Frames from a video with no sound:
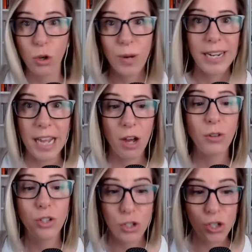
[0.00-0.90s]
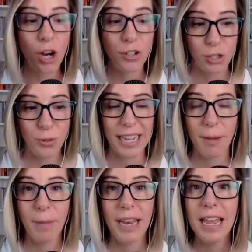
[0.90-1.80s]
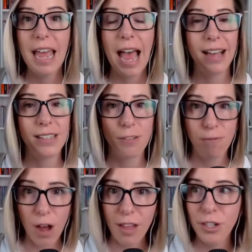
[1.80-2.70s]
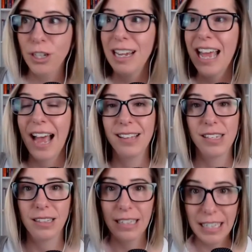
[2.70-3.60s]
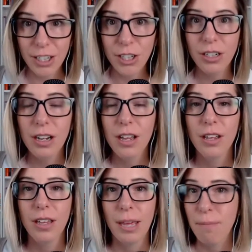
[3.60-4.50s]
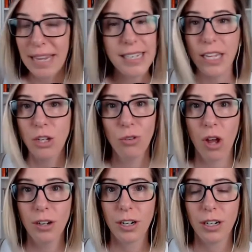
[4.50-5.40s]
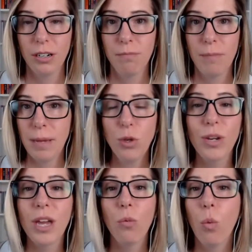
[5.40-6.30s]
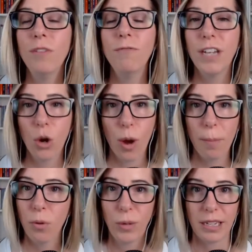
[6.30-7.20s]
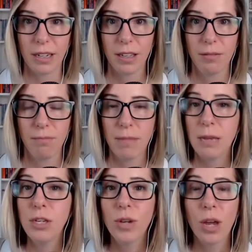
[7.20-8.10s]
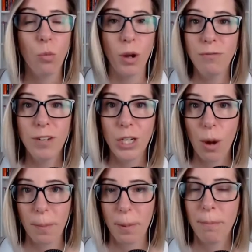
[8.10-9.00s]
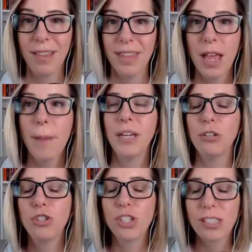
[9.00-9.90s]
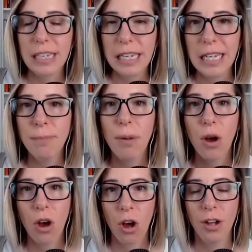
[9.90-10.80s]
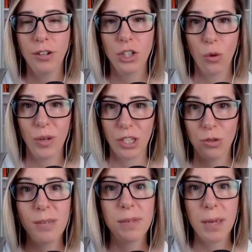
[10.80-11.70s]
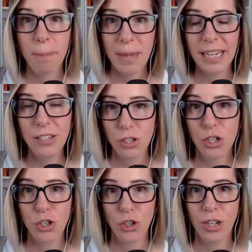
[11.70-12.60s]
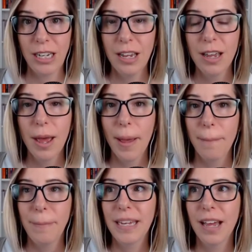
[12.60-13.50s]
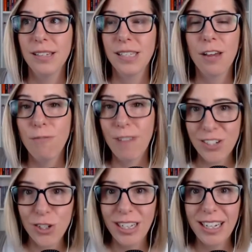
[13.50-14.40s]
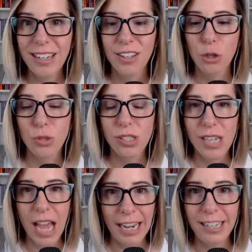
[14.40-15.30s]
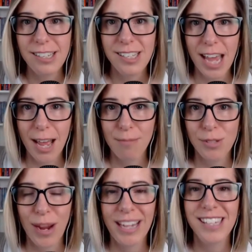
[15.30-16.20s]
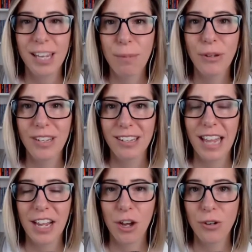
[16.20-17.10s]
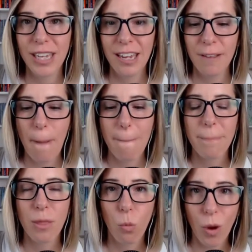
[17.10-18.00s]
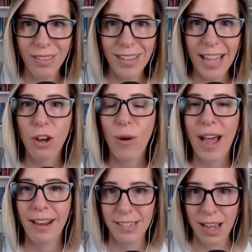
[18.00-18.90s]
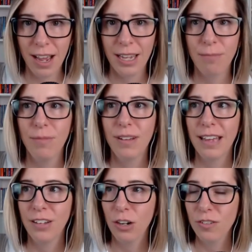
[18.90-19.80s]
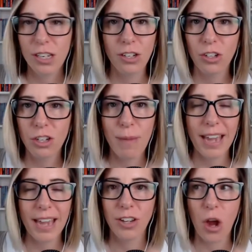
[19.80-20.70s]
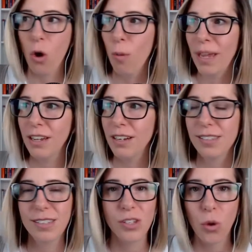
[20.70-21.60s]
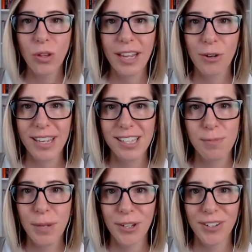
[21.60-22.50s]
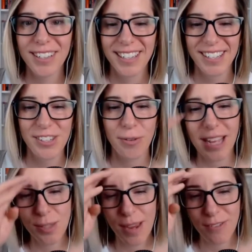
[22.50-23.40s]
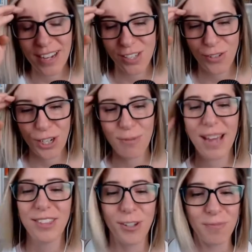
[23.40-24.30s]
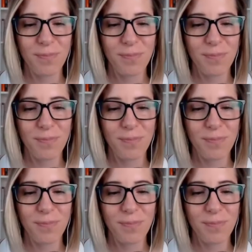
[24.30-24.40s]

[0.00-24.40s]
right now. Start doing it. But as a father, as a leader, it may take you longer. Maybe you get one video up a week. Maybe you get one video up a month, but you just keep on going. You keep committing to the journey because eventually those tiny steps, right? It's like building a Lego kit, one Lego at a time. And then all of a sudden you look back and you're like, oh my goodness, this whole Lego kit's built. So that's my advice for you, Matthew.